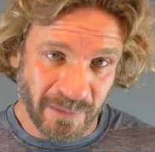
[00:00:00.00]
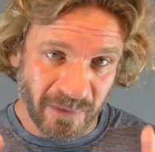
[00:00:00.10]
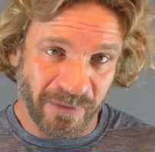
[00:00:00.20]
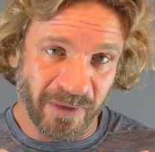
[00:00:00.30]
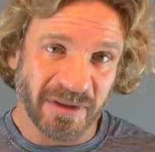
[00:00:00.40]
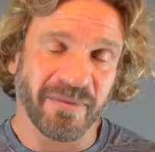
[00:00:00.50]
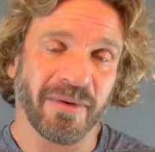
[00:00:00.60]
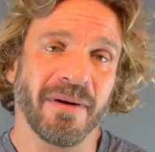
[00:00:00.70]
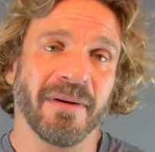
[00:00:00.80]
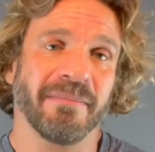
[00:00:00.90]
First of
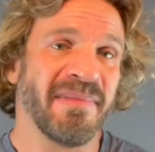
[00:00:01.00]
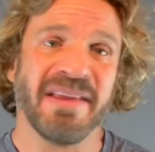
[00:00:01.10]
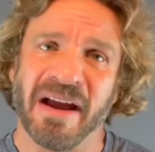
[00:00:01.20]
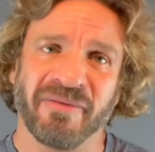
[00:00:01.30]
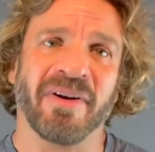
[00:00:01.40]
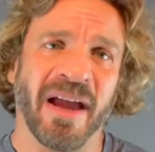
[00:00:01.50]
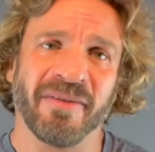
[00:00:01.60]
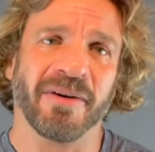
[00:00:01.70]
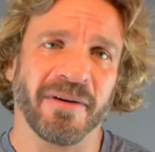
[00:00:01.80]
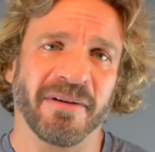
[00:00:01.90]
all, never
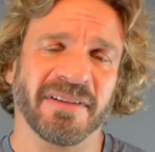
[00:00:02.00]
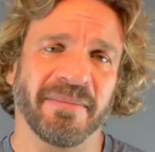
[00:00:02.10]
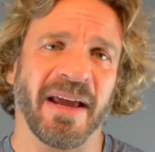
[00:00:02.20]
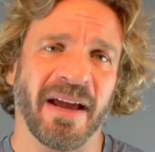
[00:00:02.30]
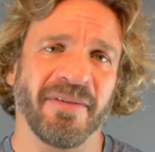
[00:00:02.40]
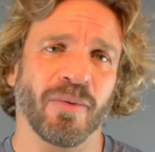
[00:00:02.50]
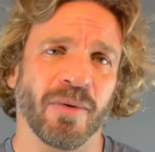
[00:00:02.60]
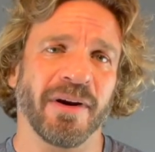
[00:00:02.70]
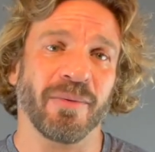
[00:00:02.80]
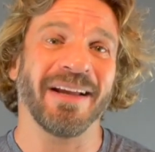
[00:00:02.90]
ever heard of somebody having
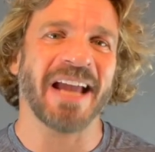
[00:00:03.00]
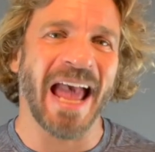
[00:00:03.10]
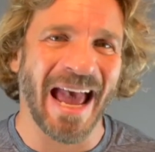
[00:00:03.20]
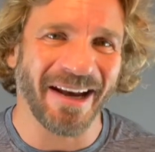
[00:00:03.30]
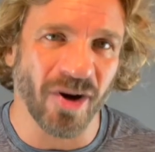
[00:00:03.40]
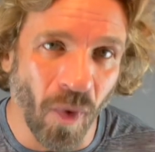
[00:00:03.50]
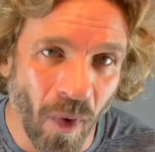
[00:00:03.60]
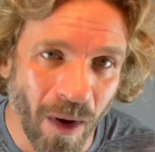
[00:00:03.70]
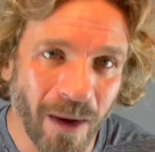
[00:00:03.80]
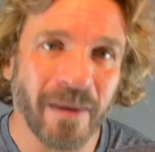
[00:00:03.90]
roid rage at
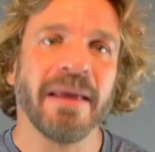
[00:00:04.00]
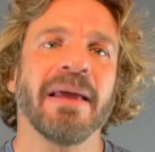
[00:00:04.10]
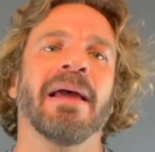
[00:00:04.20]
all.